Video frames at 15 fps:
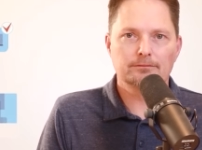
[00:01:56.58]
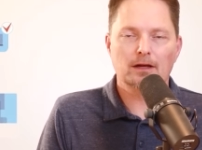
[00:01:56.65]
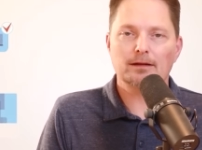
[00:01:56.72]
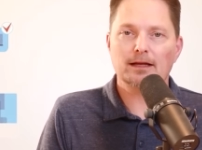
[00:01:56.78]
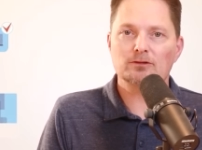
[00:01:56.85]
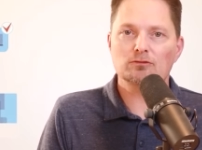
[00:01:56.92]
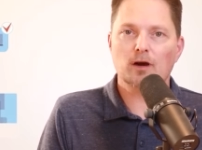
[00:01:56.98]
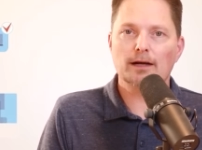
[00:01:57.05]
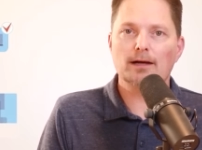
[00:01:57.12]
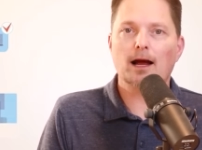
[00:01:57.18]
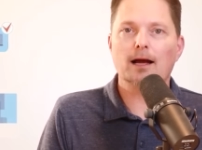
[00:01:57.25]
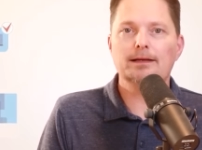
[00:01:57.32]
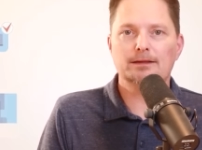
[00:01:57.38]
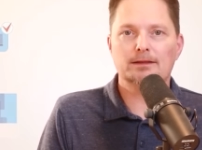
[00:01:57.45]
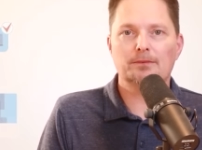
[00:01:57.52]
That's right,
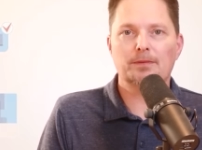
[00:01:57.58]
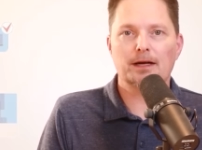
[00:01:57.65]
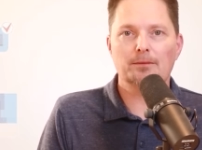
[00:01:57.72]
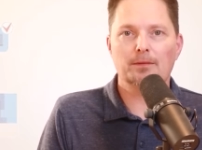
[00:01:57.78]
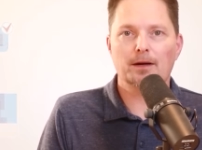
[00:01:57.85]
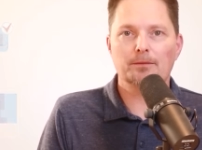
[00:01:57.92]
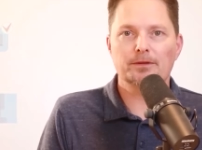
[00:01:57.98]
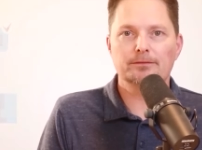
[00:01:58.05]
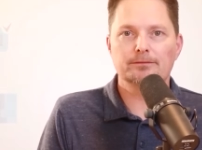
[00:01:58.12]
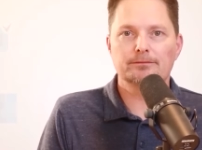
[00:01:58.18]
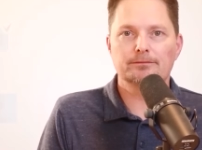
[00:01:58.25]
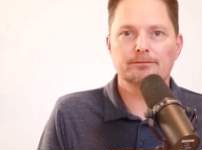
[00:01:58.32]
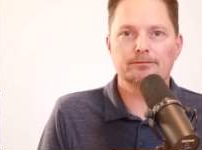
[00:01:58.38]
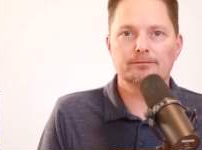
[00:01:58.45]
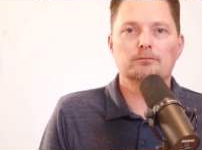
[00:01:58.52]
I need to pick him up.
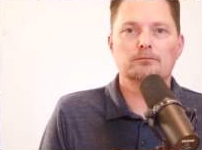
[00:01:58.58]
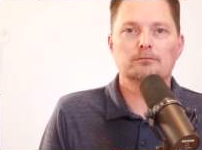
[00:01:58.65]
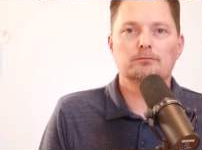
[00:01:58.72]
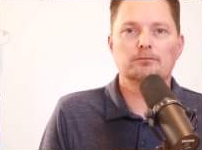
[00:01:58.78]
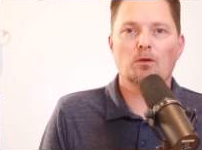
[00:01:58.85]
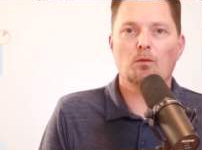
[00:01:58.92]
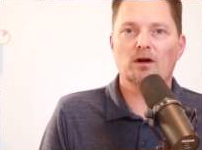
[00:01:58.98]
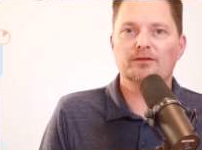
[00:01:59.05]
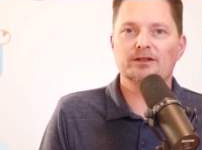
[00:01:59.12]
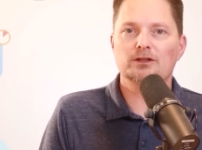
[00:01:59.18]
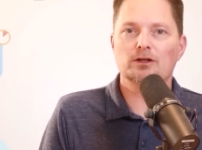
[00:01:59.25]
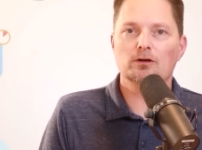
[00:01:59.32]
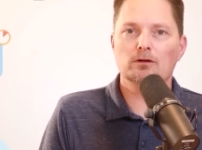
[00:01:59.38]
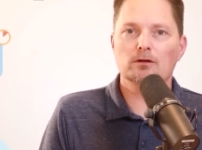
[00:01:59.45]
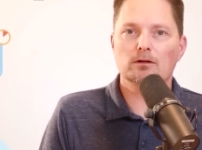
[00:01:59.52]
What if it's a
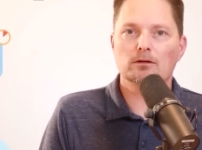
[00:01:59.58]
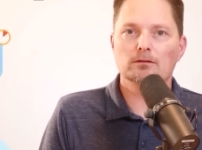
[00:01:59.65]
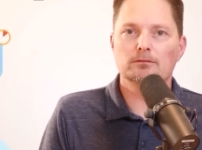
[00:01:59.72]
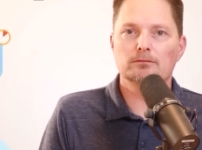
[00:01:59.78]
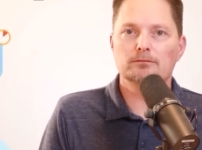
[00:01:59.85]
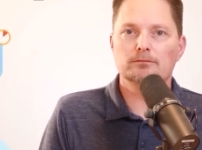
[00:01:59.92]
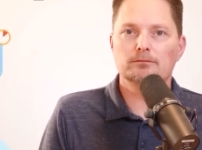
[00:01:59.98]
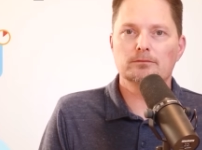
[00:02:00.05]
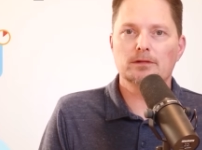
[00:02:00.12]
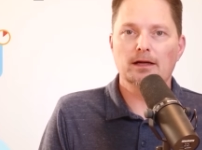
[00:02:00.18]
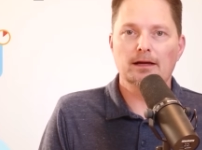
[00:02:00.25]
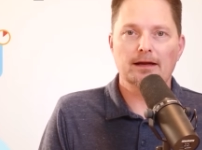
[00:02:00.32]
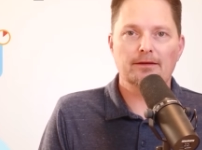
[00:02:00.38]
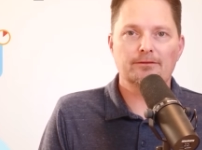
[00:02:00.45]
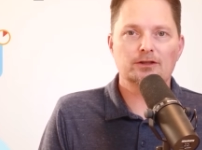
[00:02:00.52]
girl?
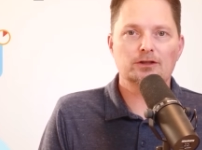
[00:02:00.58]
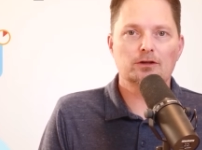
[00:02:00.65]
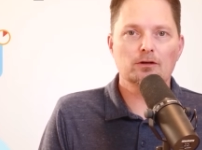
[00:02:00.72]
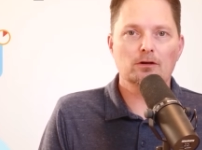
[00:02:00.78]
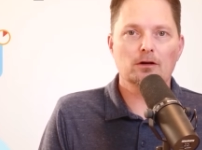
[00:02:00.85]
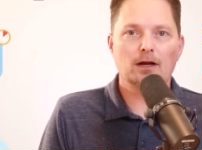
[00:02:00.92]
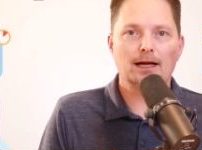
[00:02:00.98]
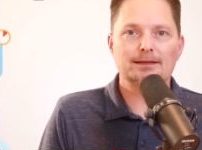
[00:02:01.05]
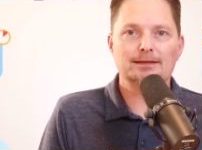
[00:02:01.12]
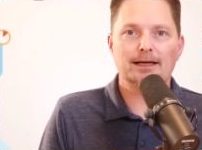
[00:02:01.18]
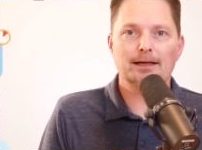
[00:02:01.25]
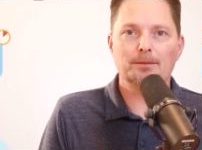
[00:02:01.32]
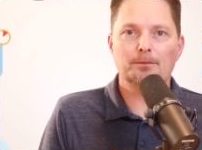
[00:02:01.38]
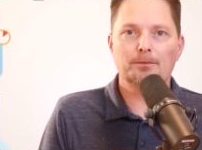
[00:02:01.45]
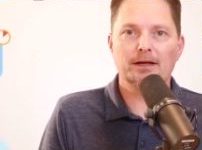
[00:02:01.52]
If it's a girl, I
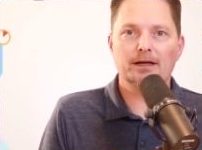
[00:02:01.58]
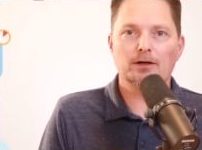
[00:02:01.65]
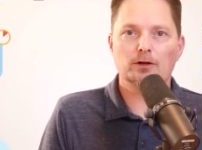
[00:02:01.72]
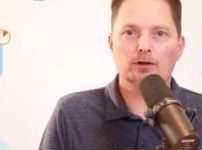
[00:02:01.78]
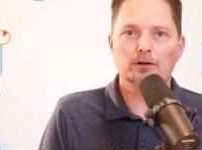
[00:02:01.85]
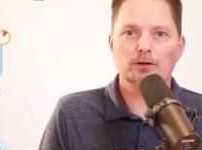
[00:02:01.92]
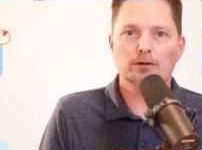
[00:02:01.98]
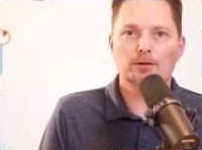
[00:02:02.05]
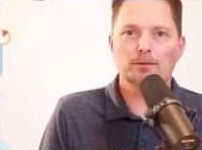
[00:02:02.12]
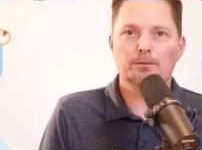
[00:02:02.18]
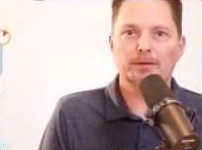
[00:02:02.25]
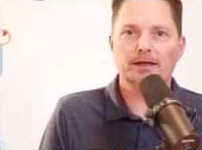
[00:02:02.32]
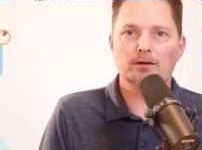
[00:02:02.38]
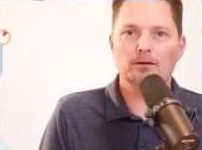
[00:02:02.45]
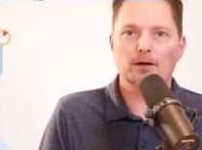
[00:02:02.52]
say pick her,
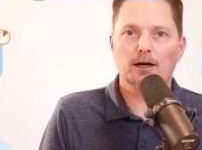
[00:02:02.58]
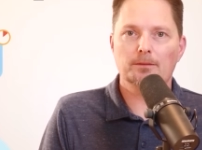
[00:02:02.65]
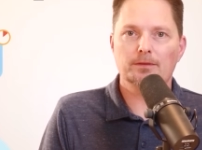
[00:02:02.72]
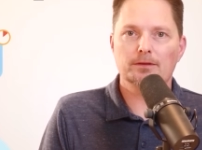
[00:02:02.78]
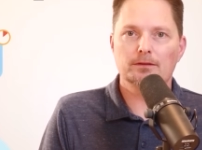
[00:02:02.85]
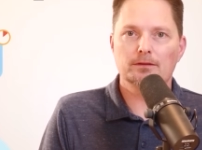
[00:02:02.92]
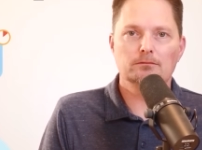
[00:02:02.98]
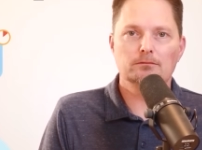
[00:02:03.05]
pick her up.